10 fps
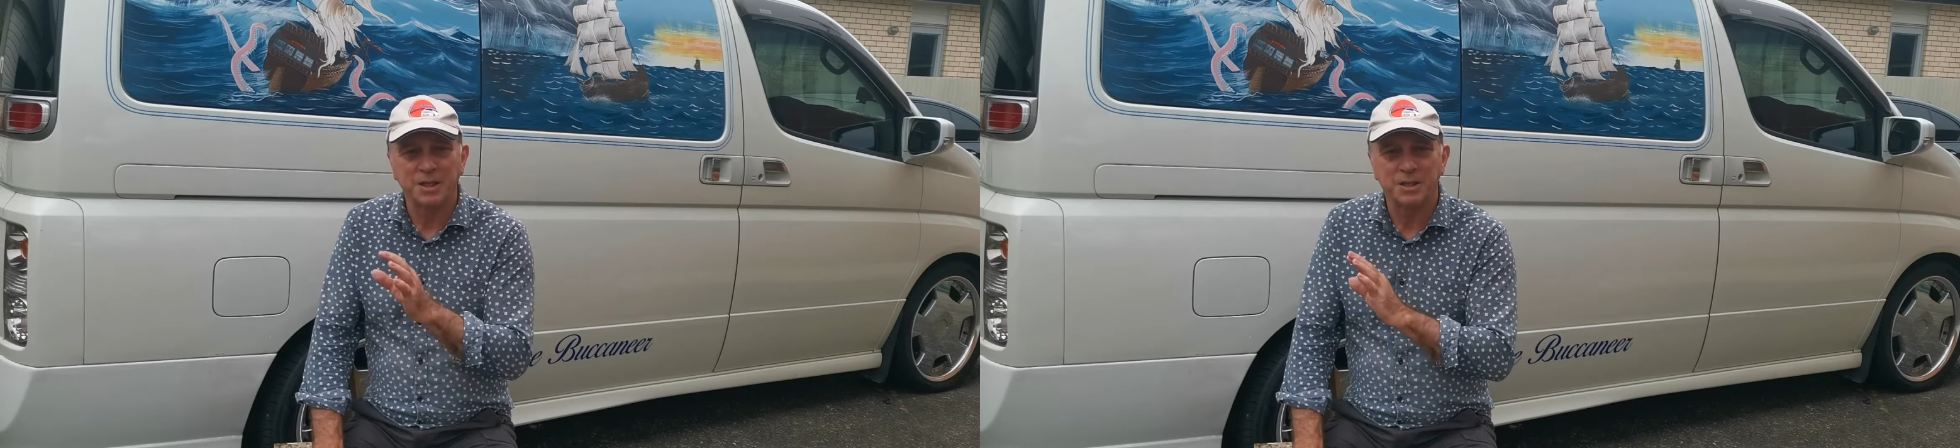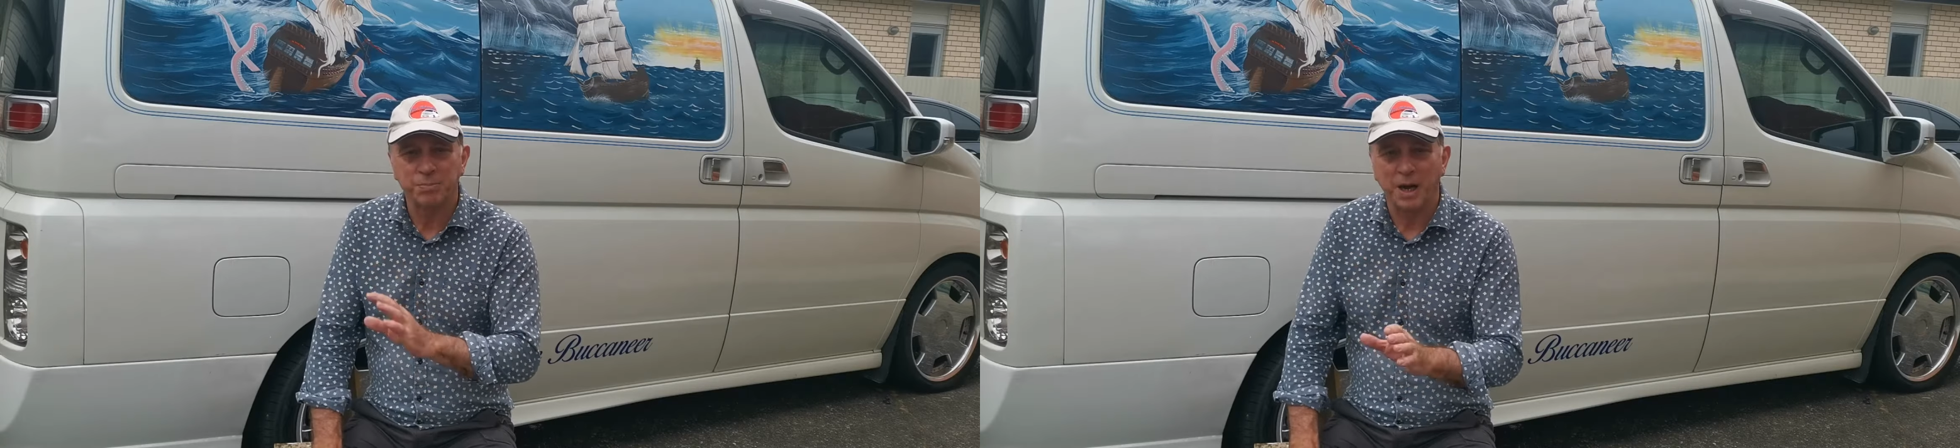
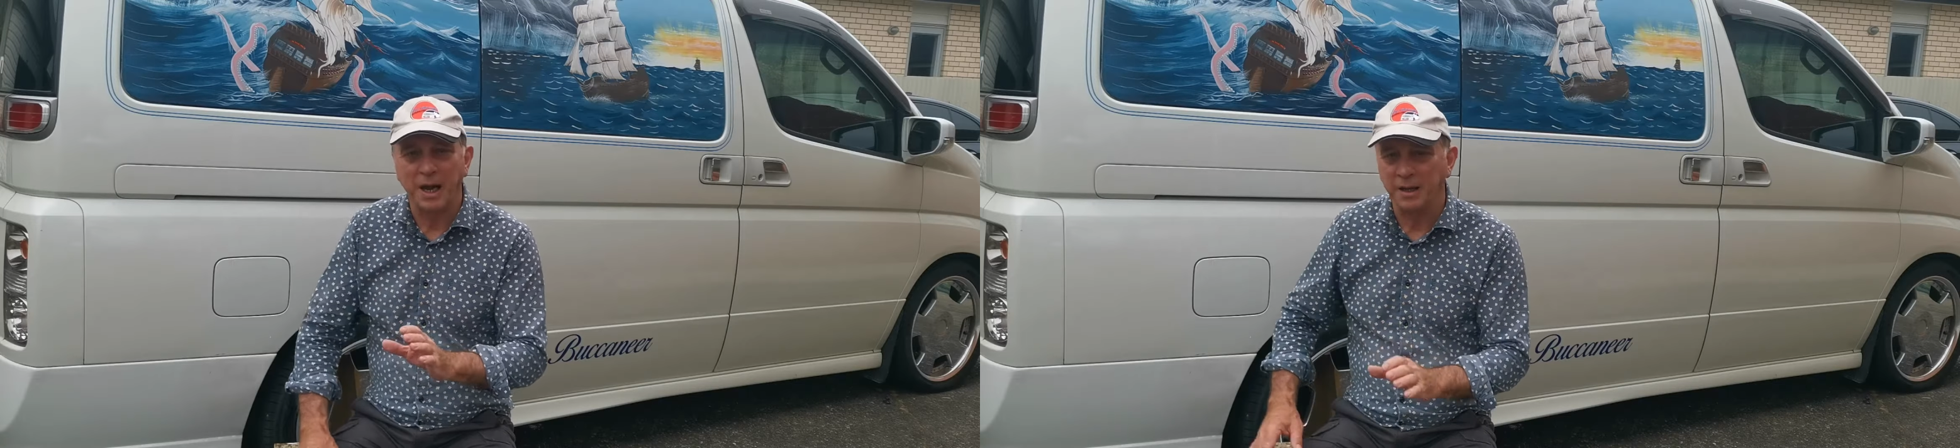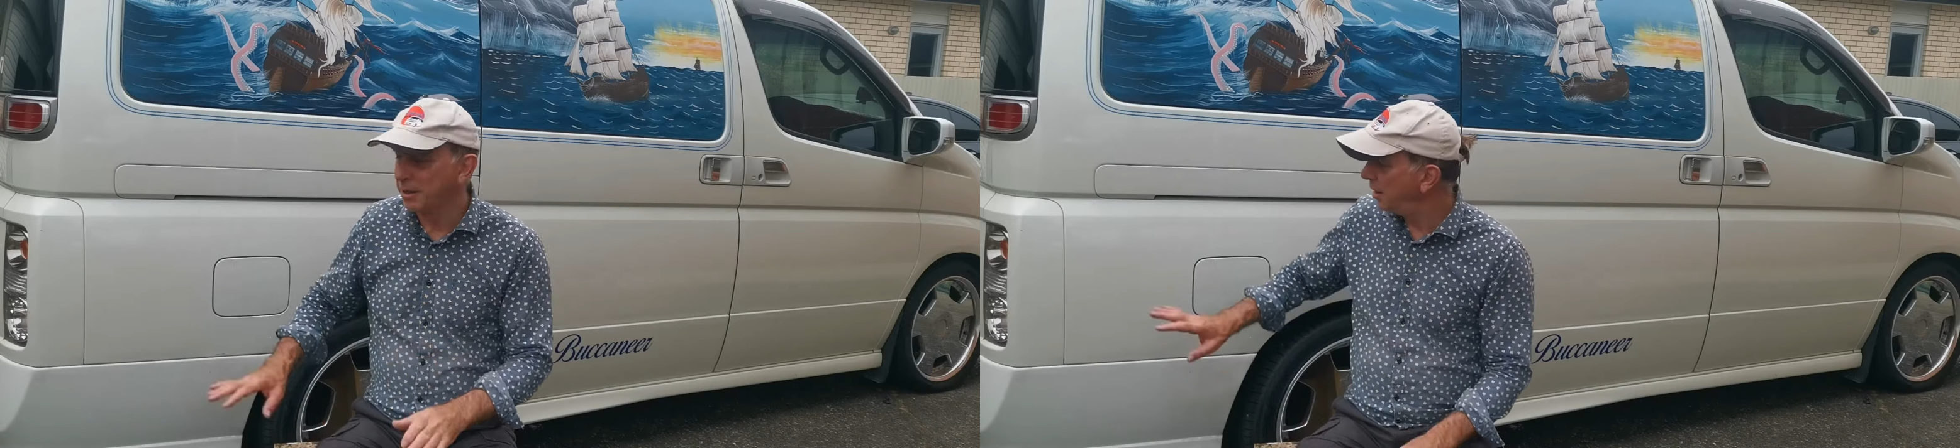
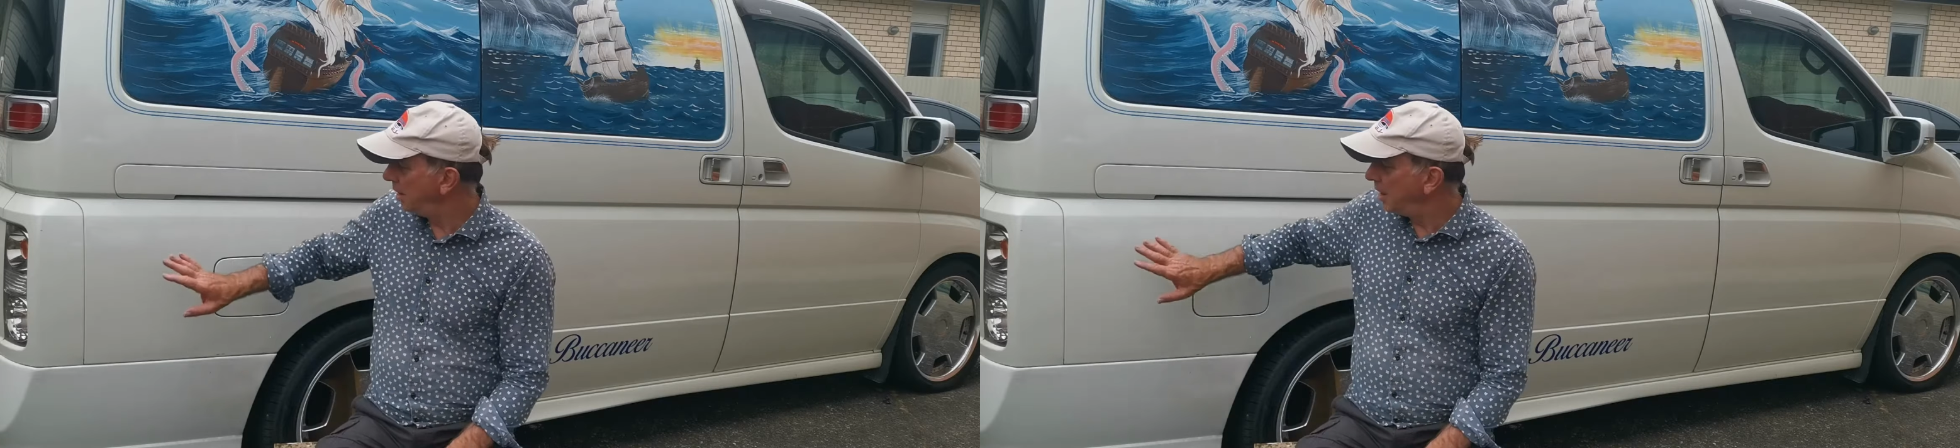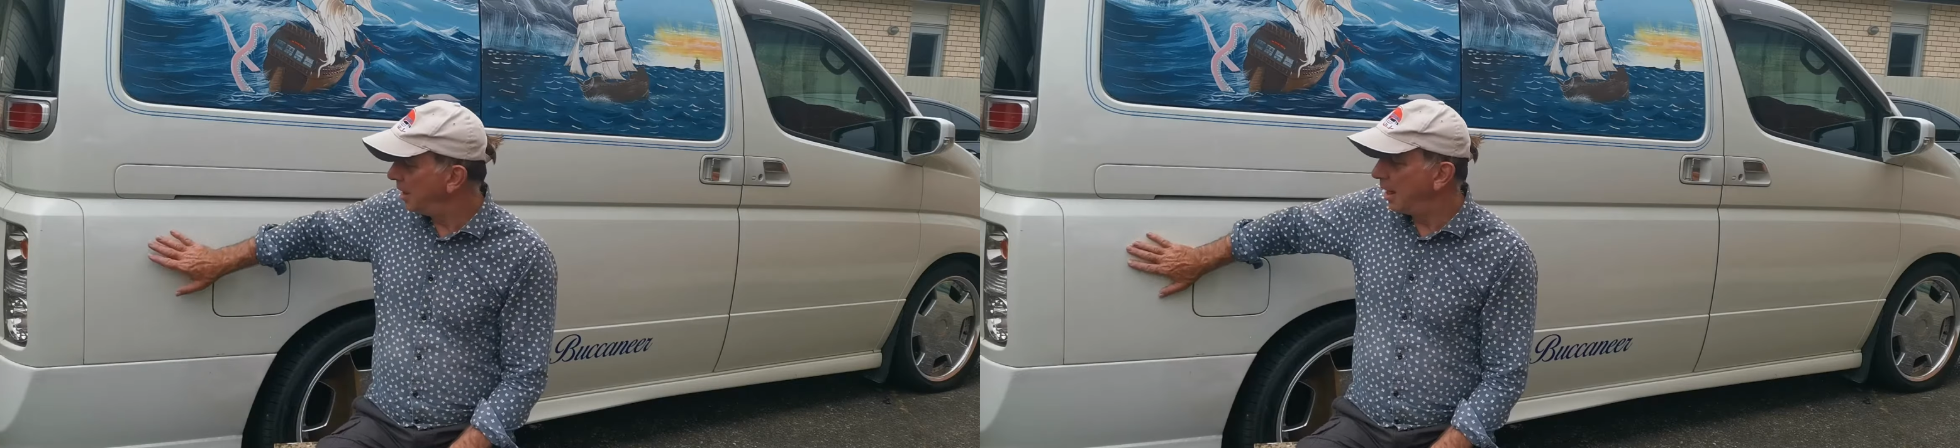spray
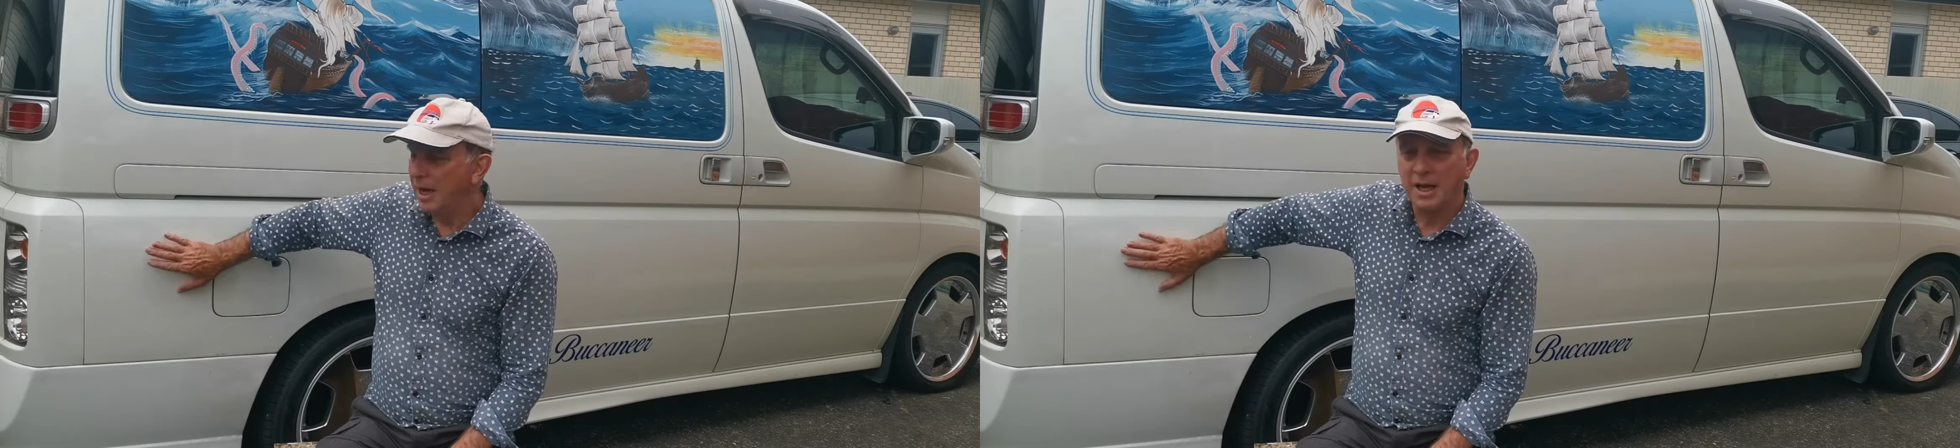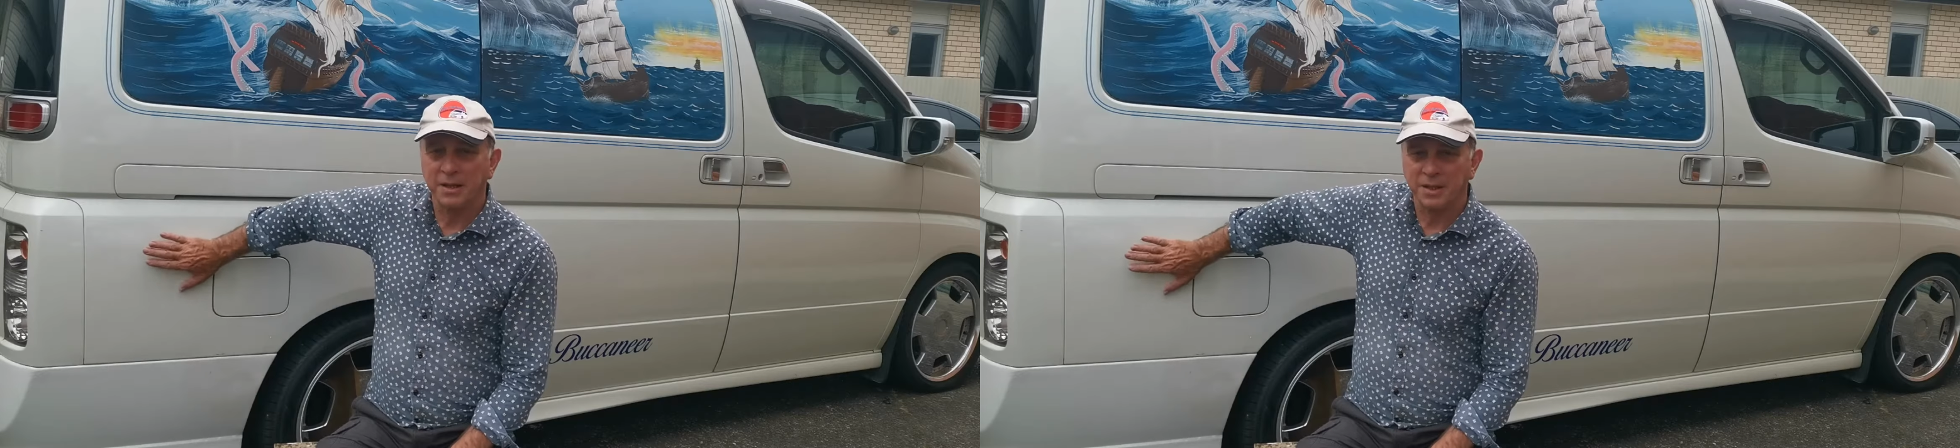
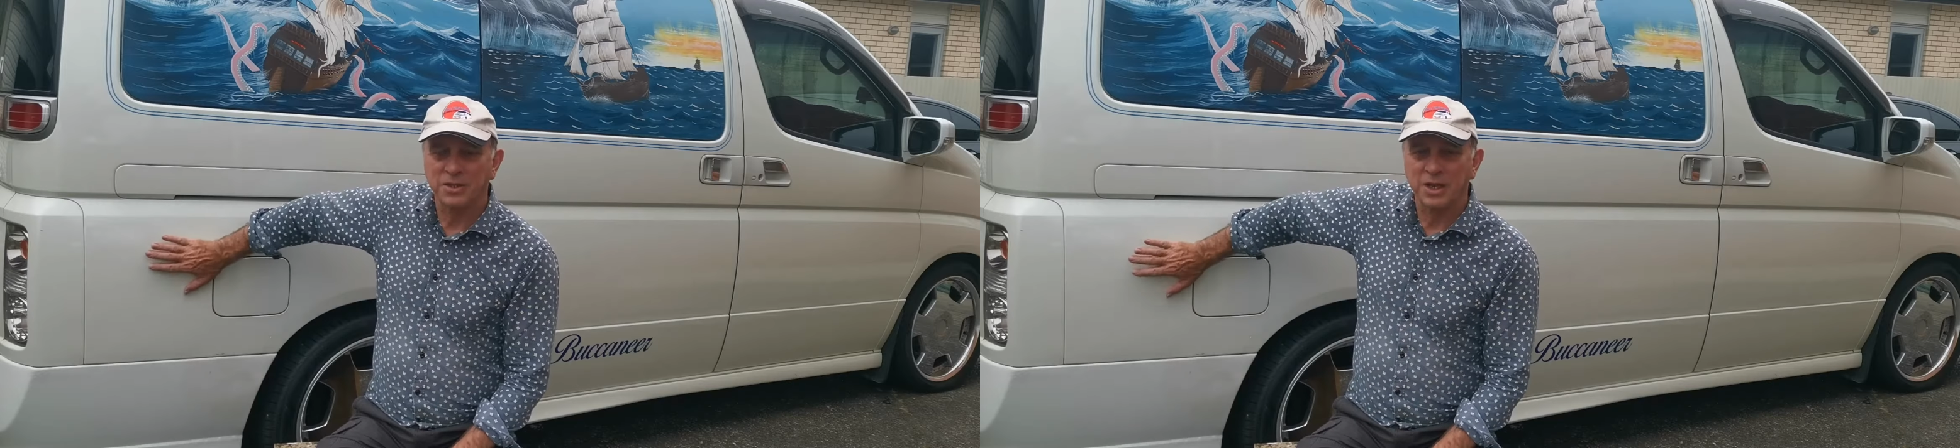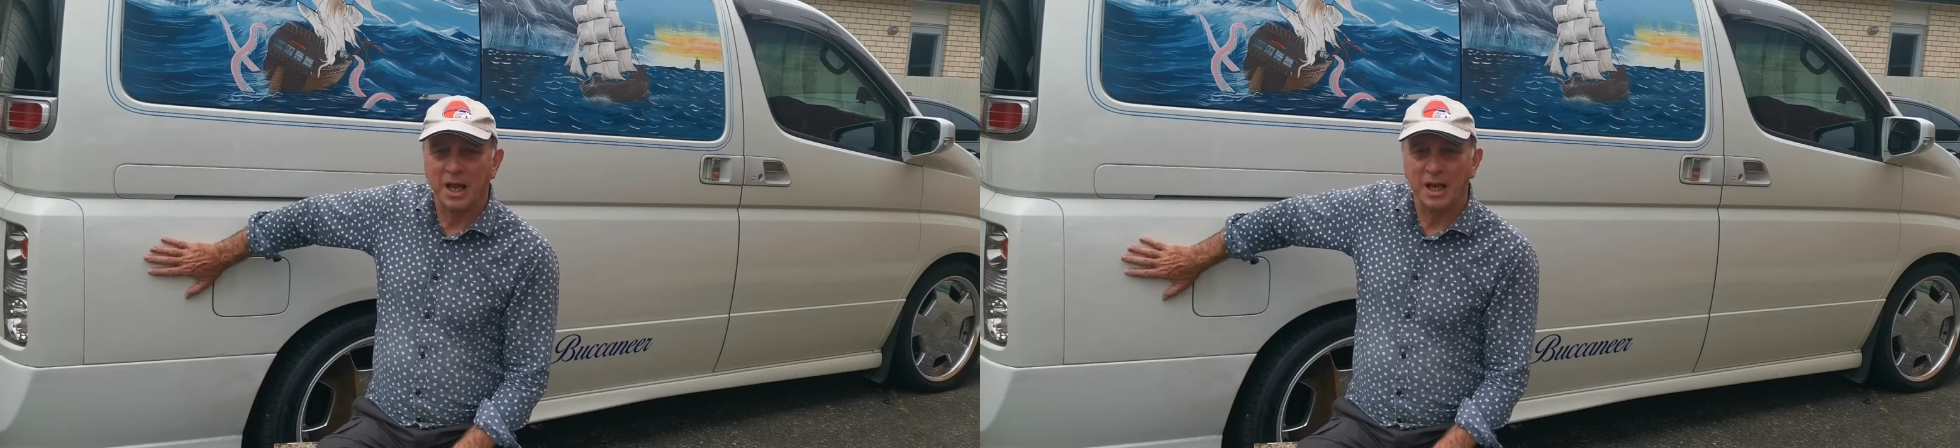it
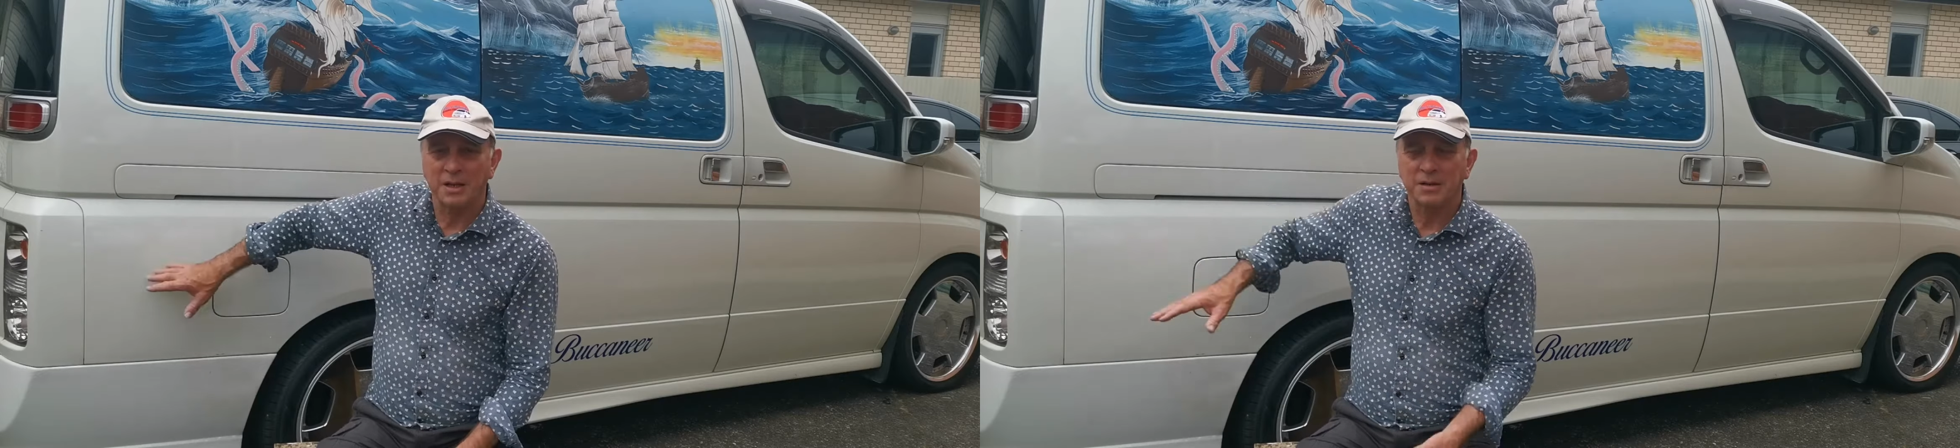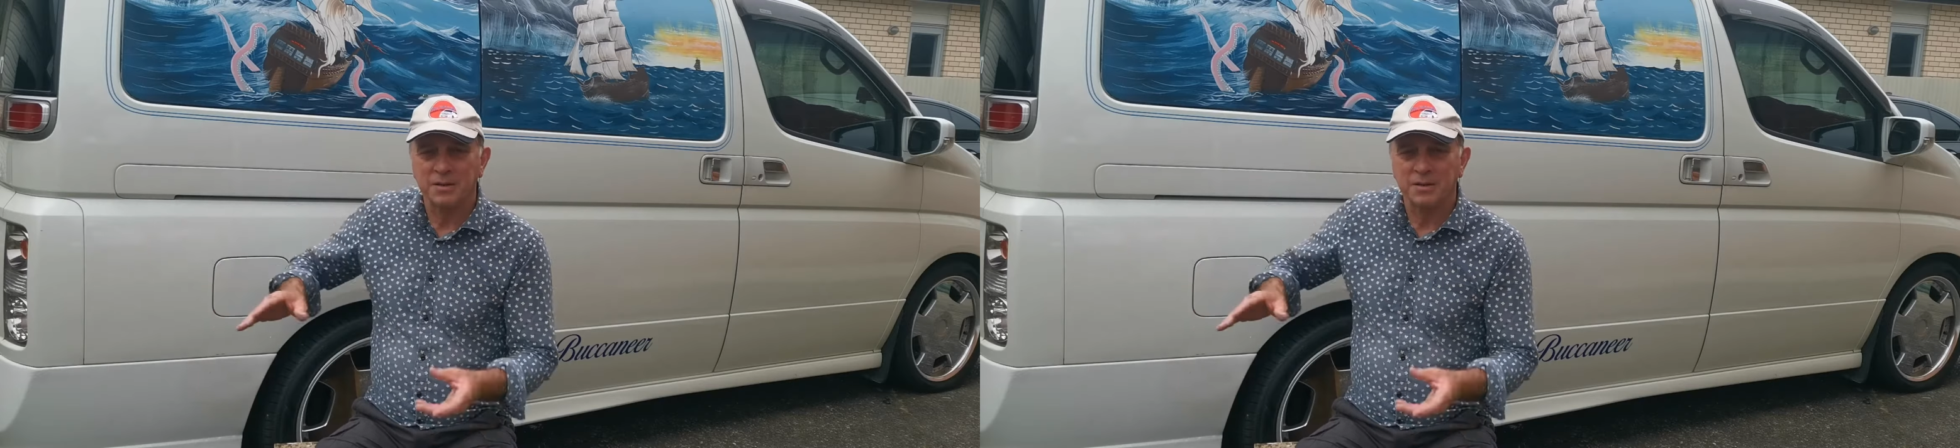this color